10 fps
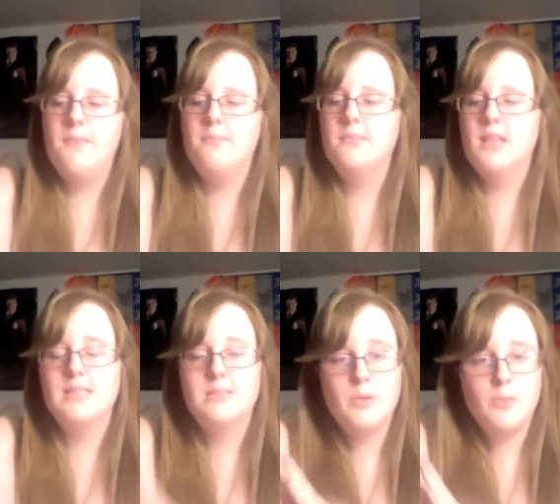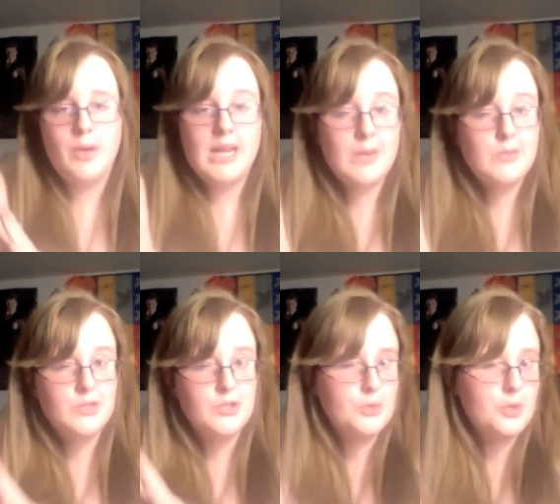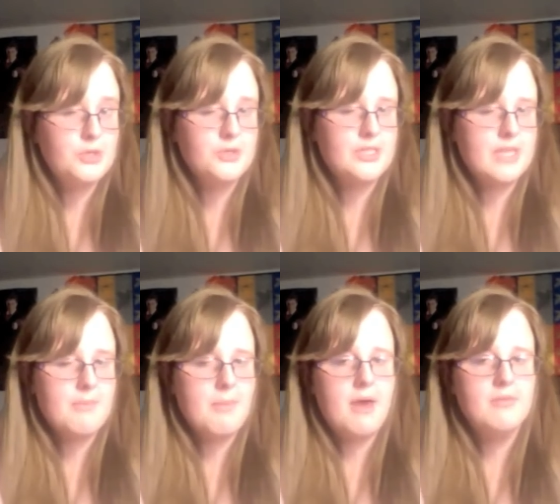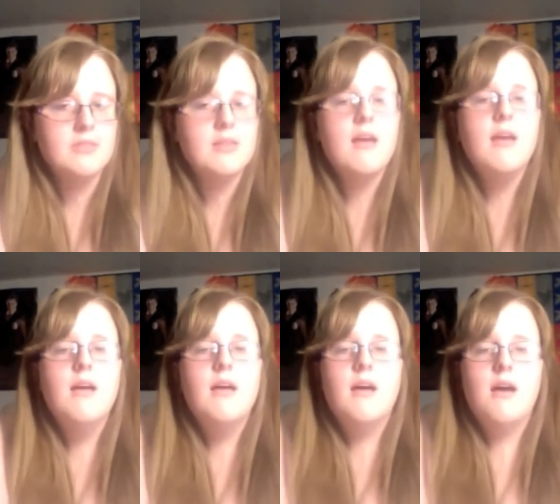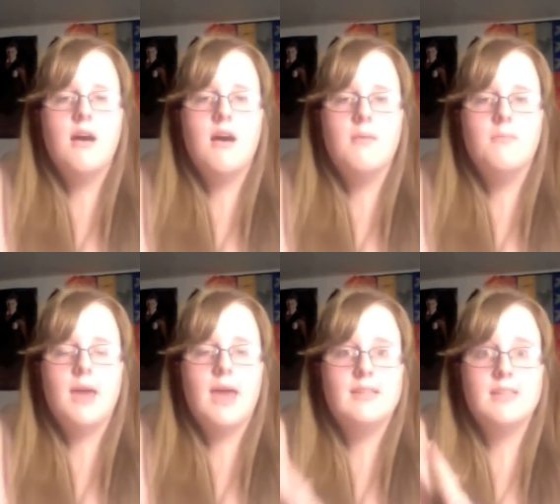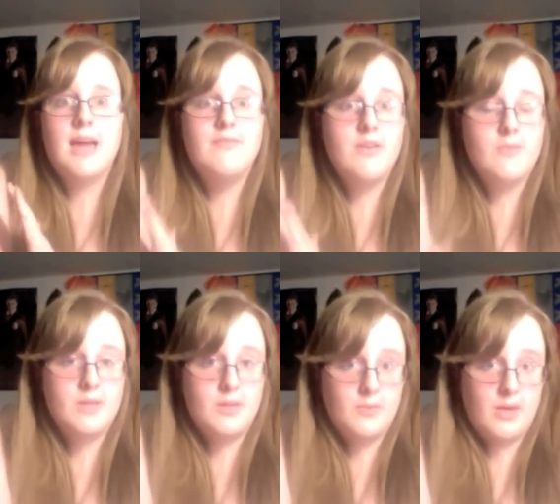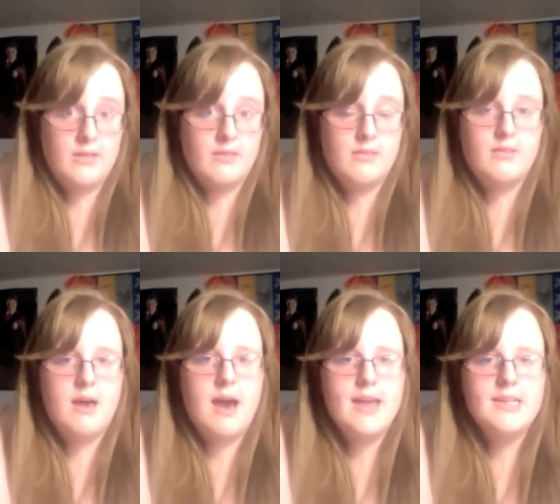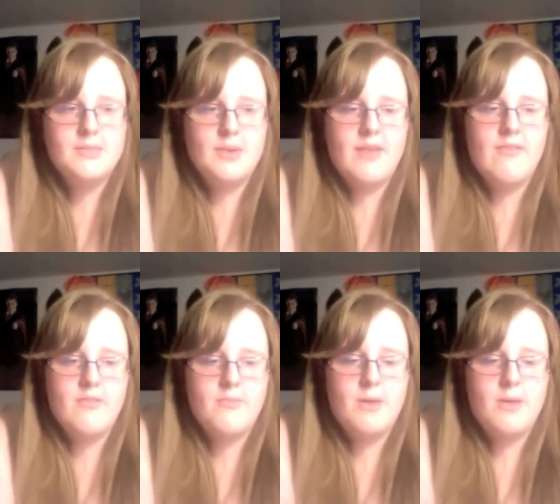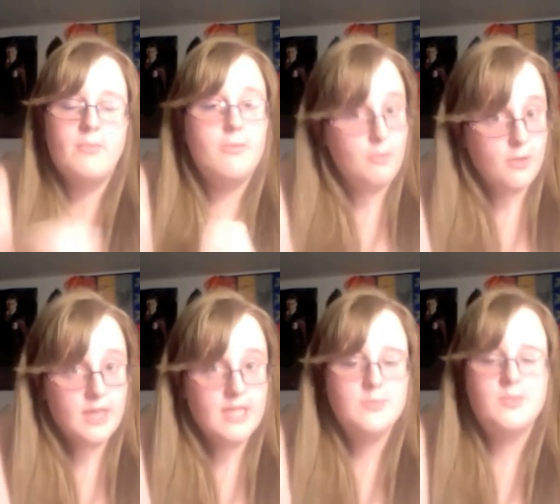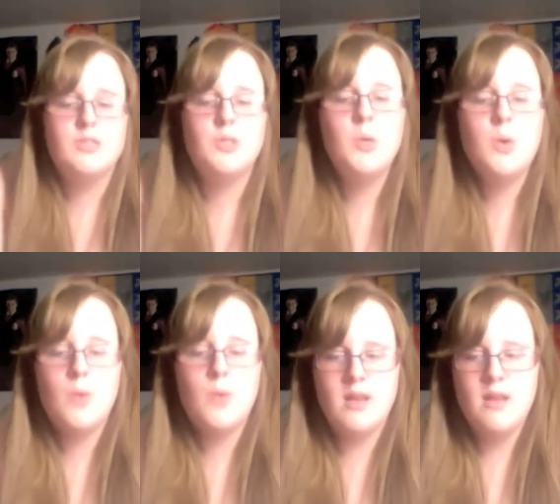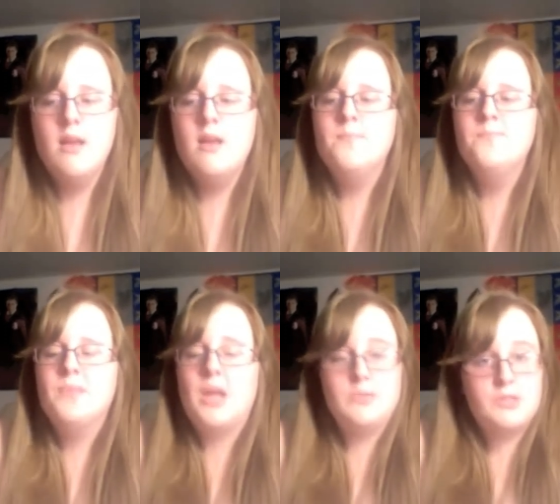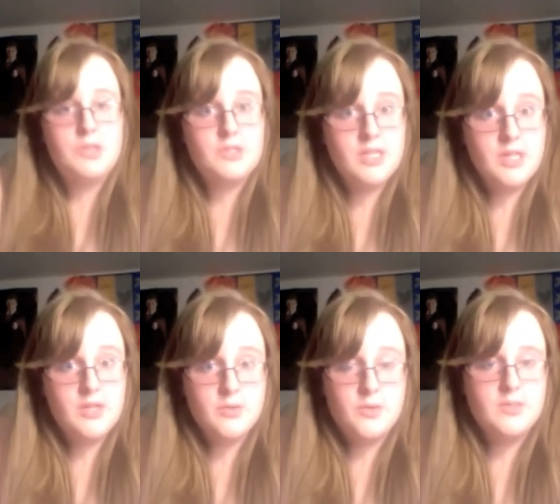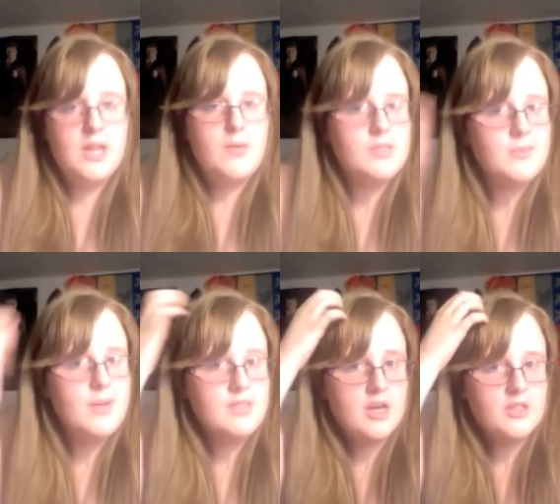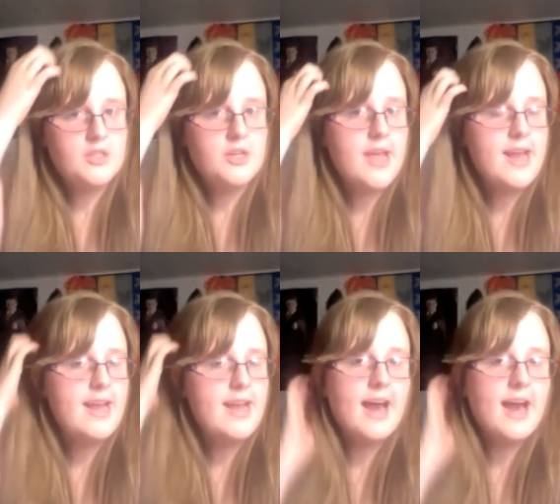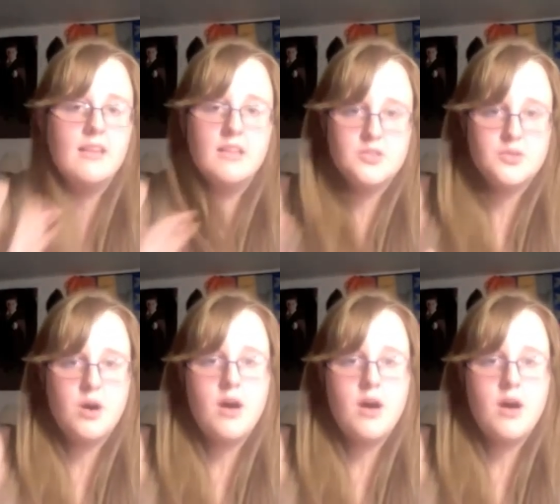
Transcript: Last time I weighed, I was 210 pounds. And I've never been that weight. The highest weight I've ever been before this was 201. I was 13 years old, and I went to my doctor, and I had high cholesterol,